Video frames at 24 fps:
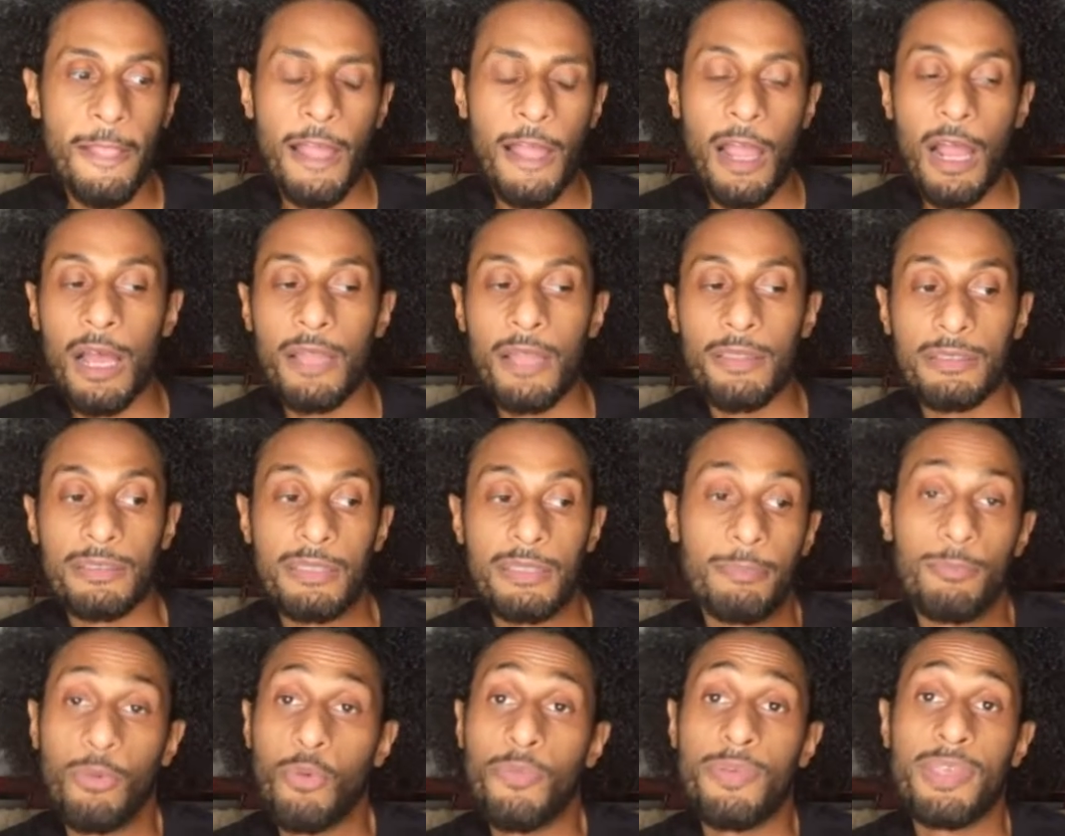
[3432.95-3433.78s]
That the
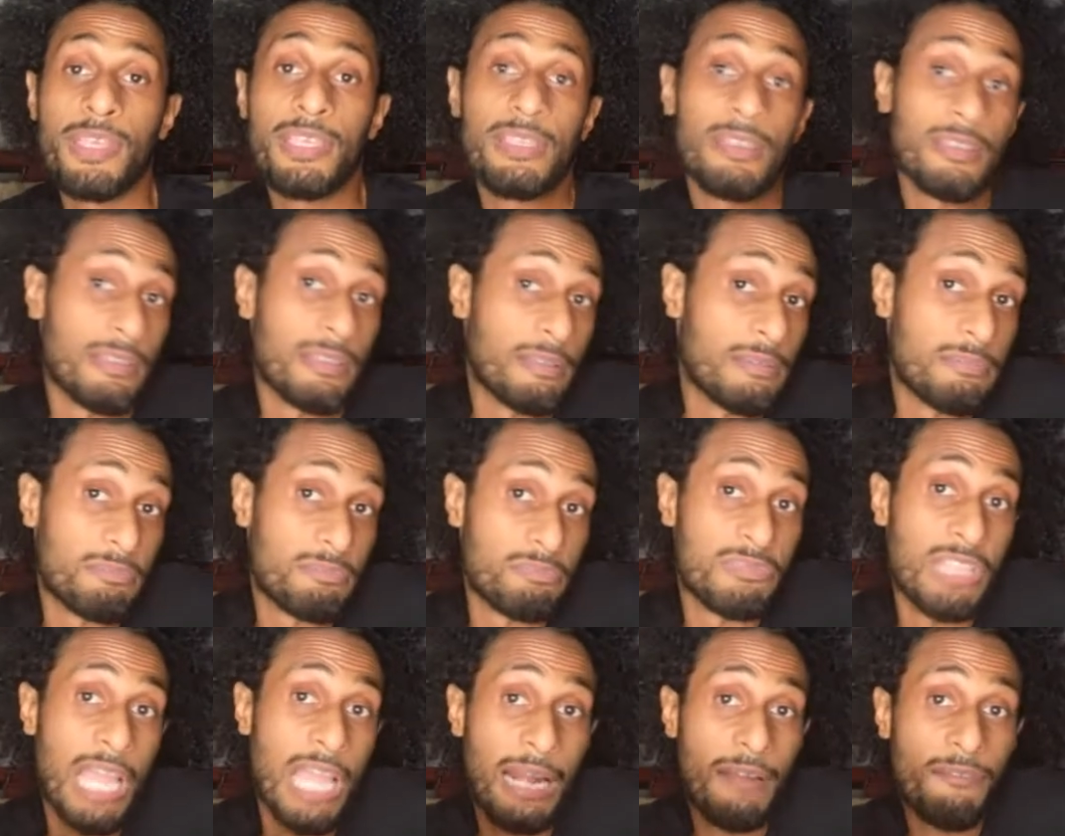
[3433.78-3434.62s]
movie
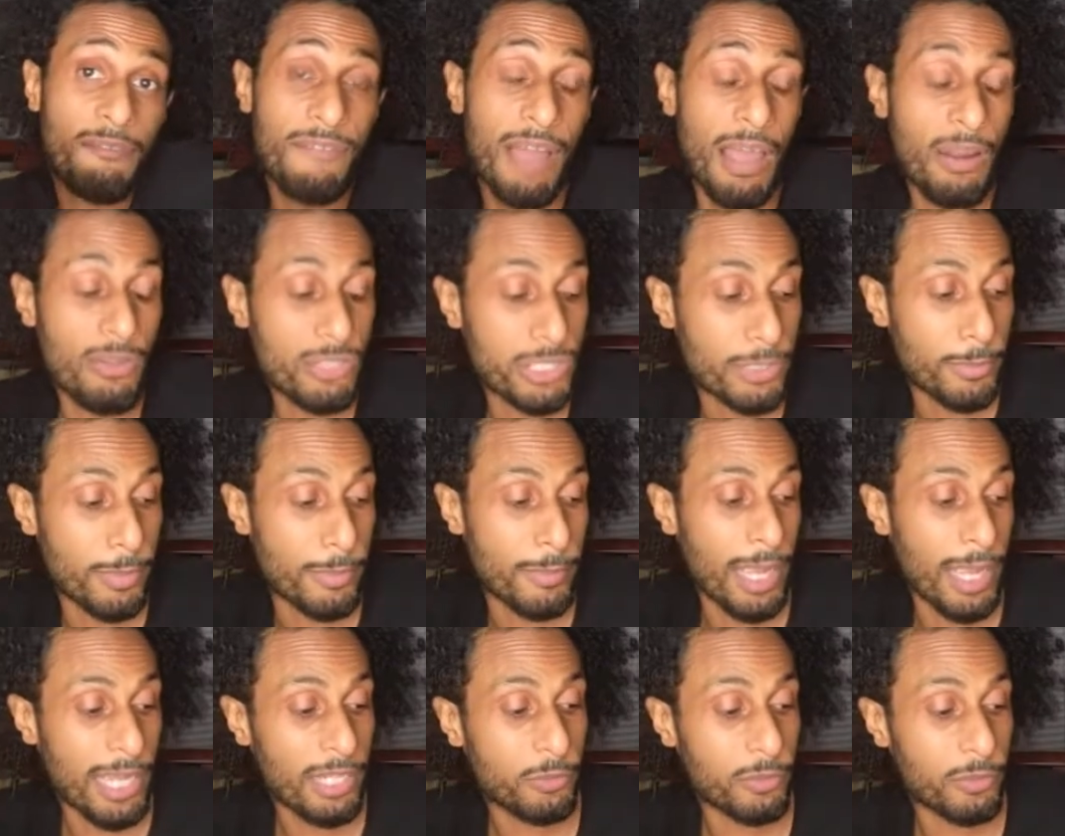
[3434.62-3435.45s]
kind of follows some of
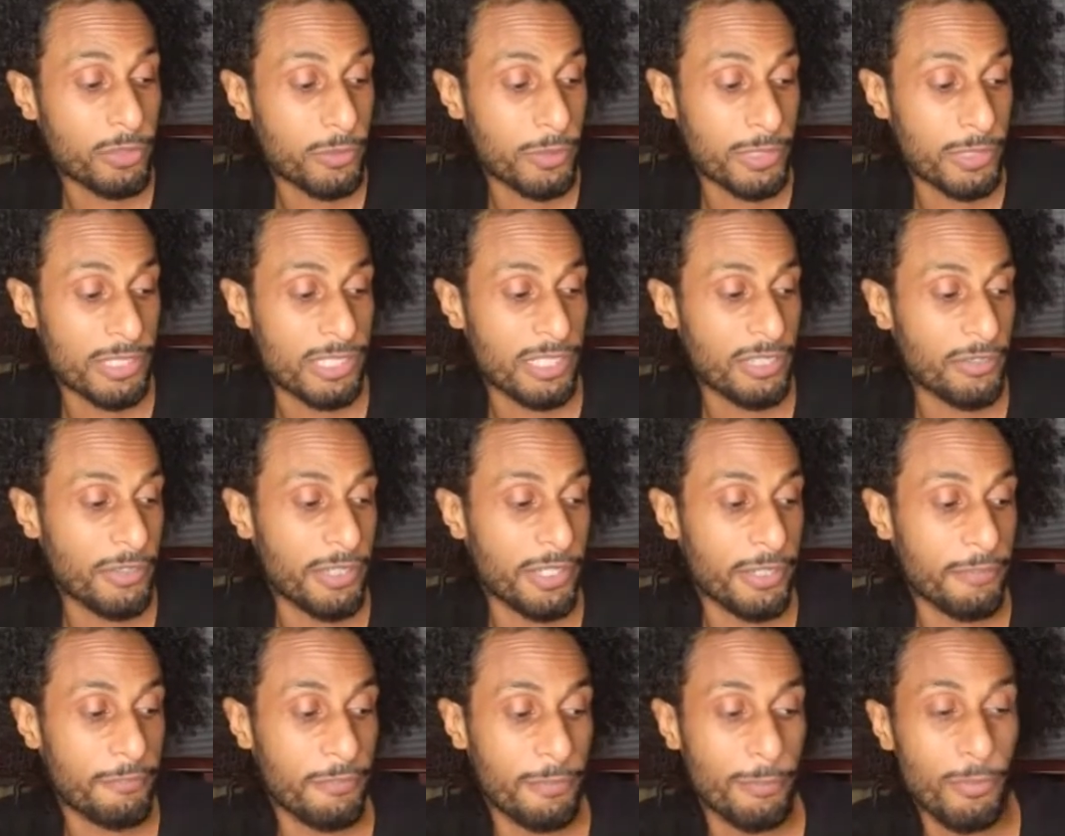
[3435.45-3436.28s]
my
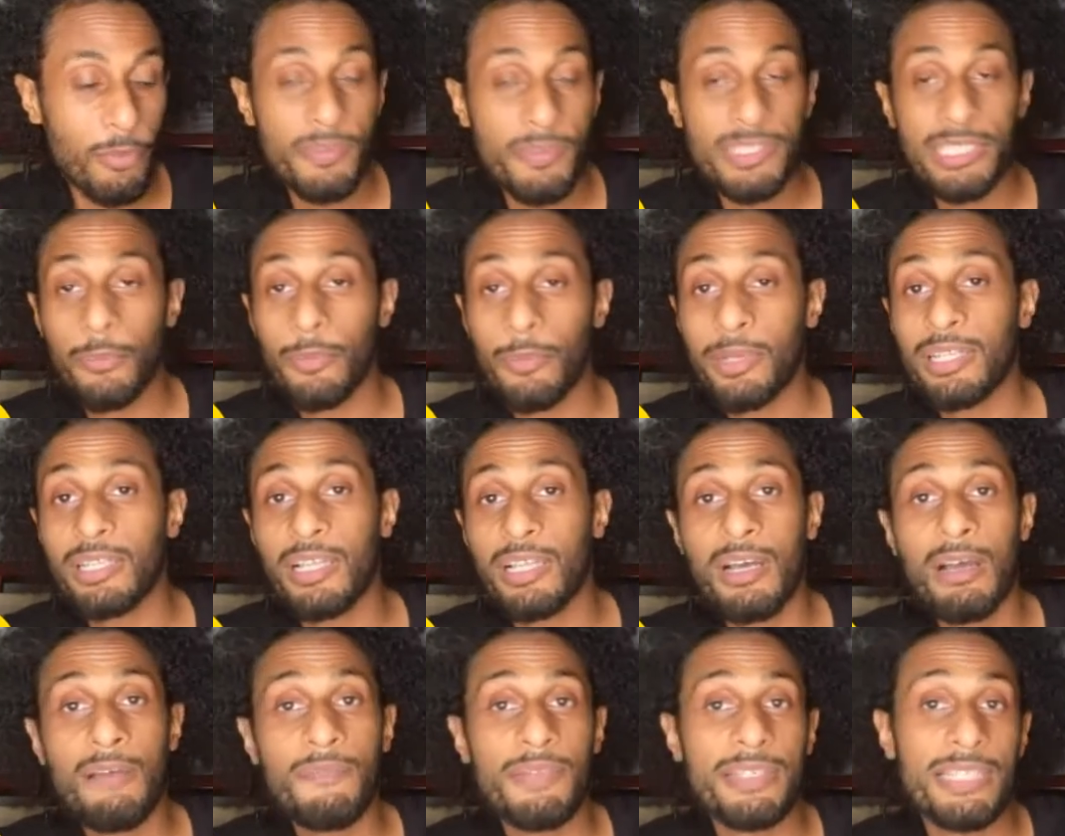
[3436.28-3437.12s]
criteria for movies I really
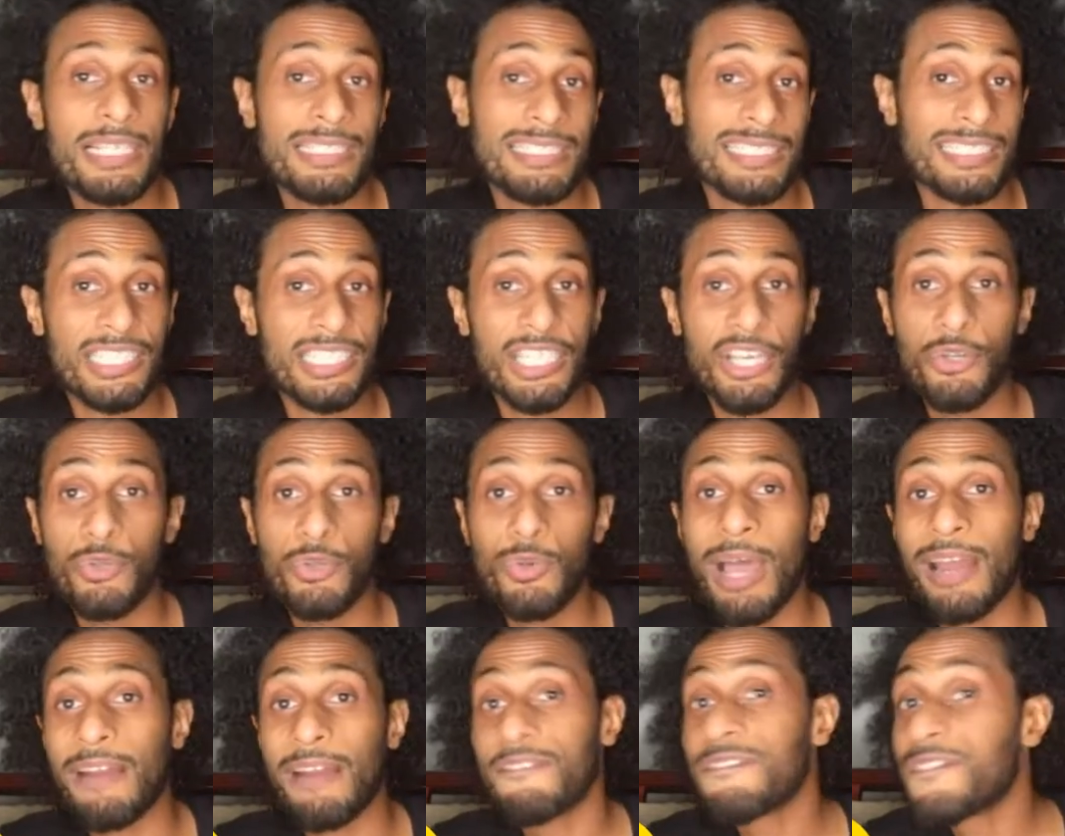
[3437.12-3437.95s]
love. It doesn't tell you
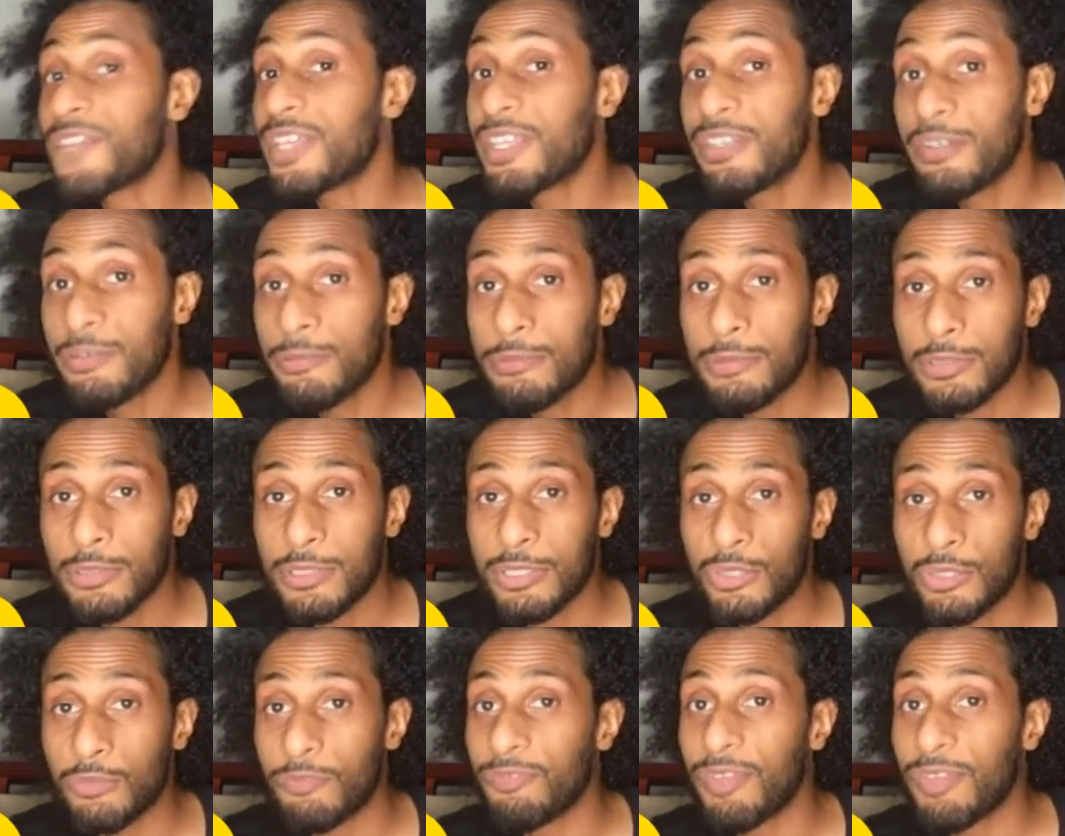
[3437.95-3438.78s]
how to feel.
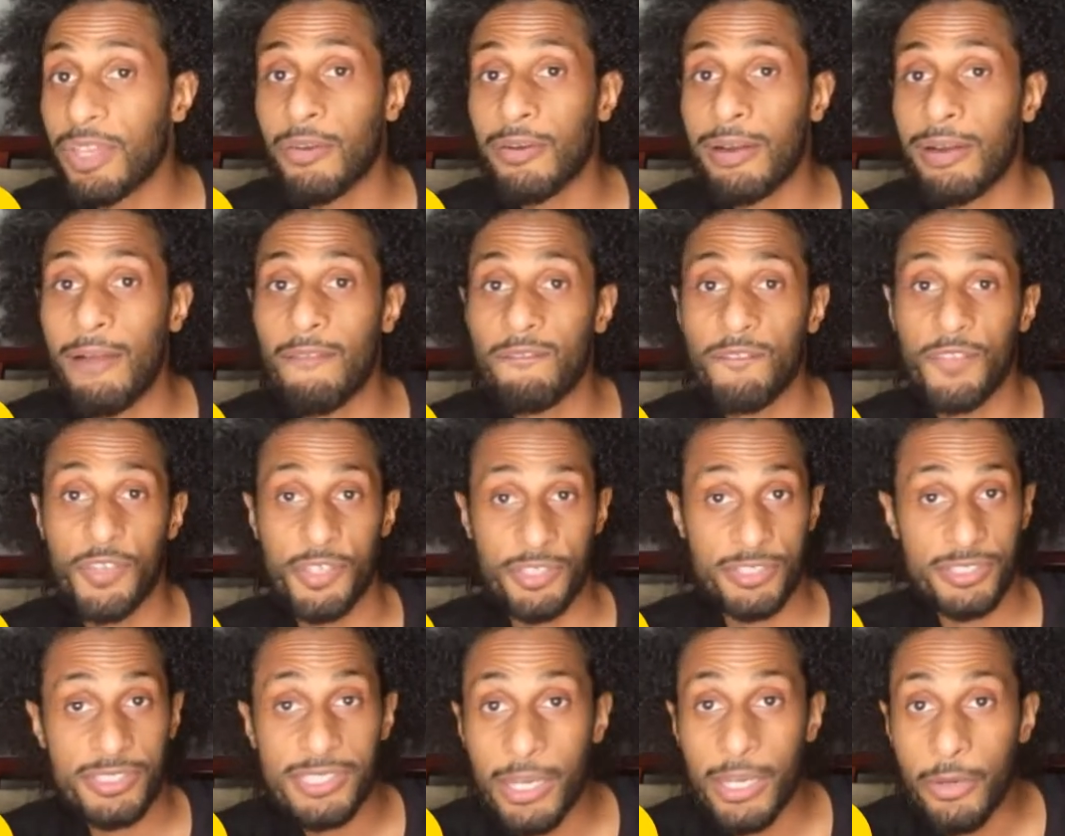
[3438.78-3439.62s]
You figure it out for
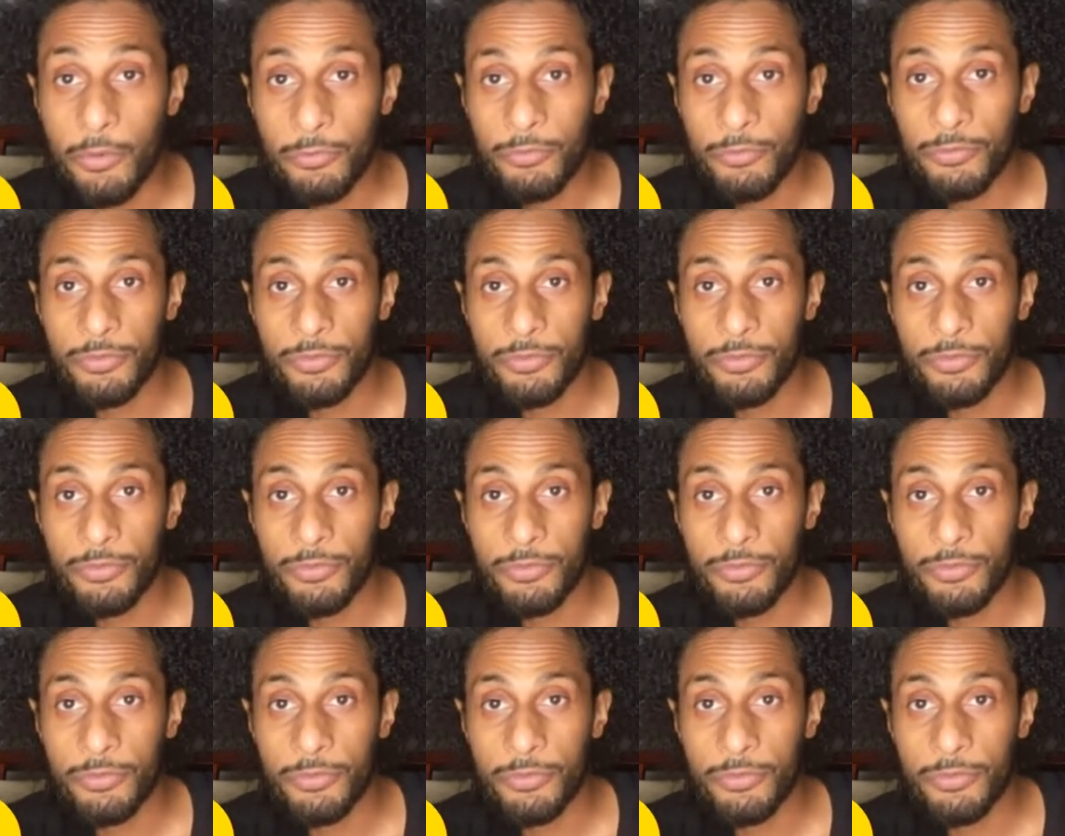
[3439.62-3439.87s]
yourself.